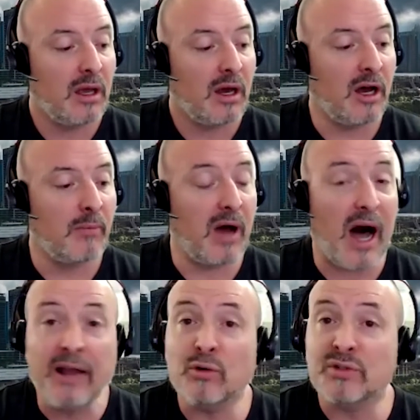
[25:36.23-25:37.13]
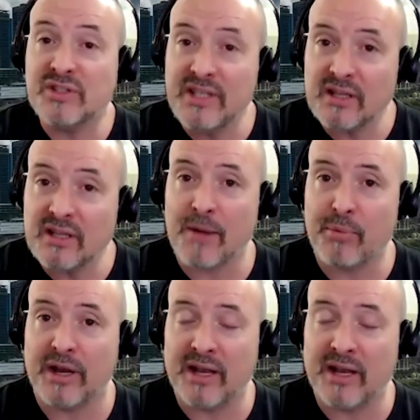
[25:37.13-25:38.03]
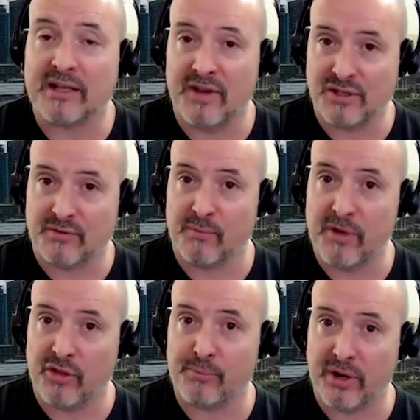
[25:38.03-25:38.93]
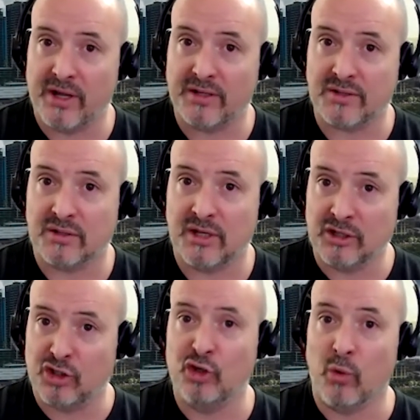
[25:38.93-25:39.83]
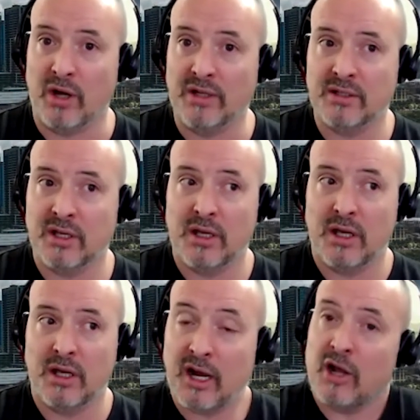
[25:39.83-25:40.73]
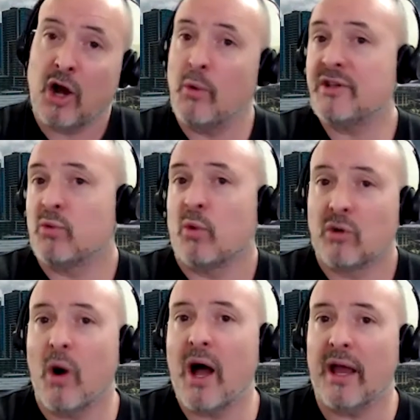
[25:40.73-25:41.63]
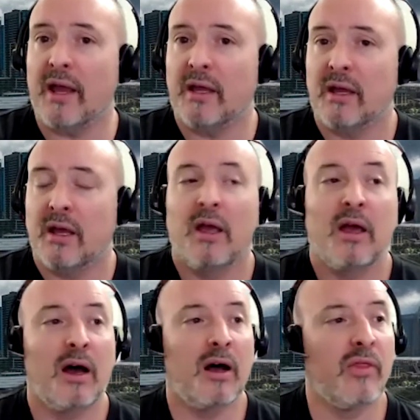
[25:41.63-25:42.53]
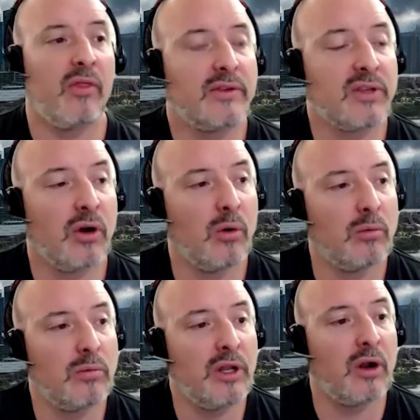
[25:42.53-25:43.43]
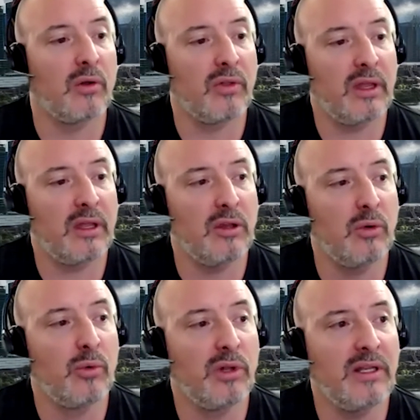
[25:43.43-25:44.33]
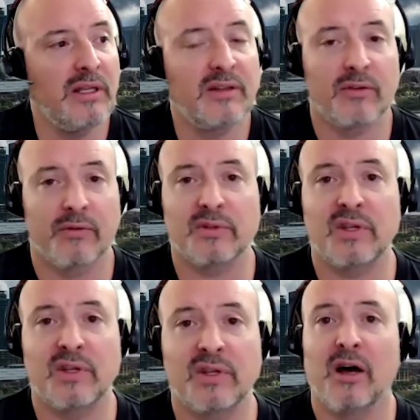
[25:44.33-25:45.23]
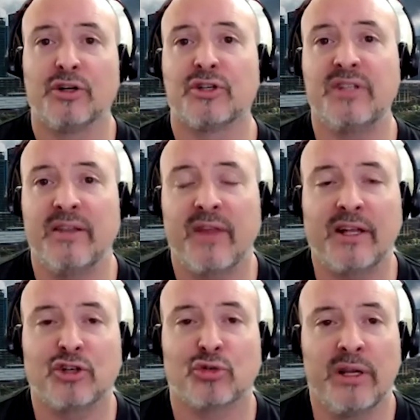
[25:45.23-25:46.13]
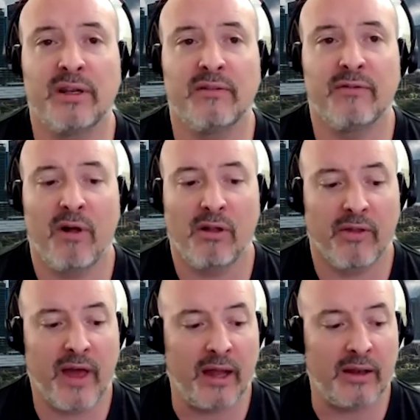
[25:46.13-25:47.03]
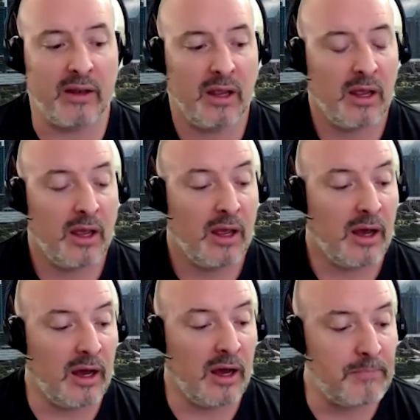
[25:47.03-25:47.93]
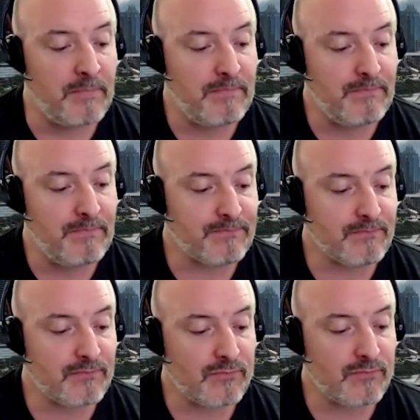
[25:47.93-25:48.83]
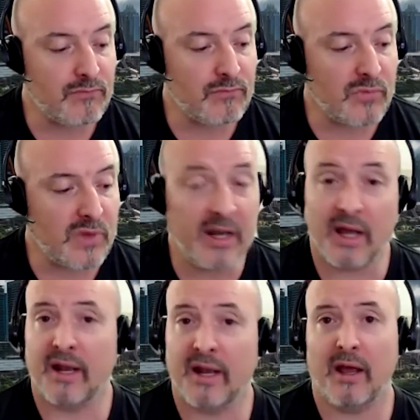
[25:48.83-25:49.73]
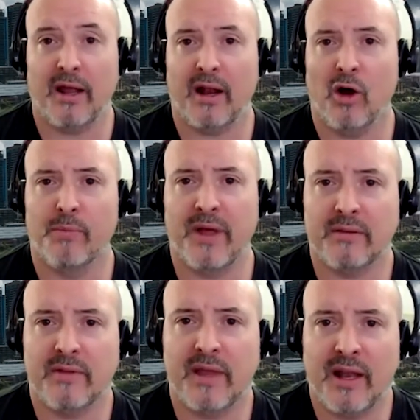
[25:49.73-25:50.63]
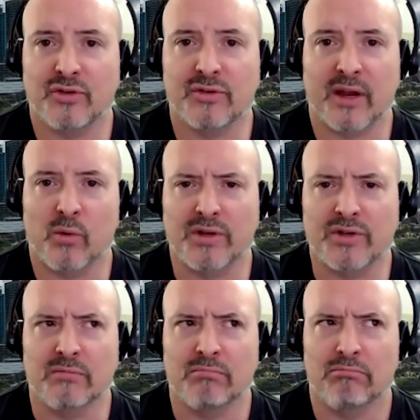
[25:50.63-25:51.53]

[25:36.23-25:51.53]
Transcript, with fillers: Um, I don't see a lot of brand activation from health brands in Q one. And I always wonder why. Uh, so, you know, you really need to to kind of understand that trend and follow that. Um, and, and, I, and I hope that that answers that question.